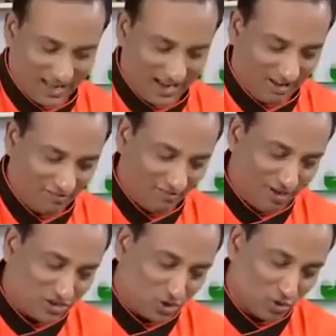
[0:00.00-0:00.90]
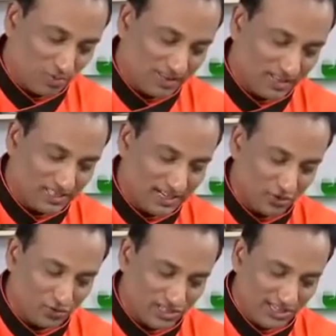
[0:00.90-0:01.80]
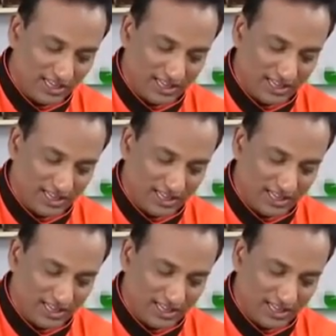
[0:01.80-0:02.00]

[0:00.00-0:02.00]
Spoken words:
I love mushroom in this kind of silky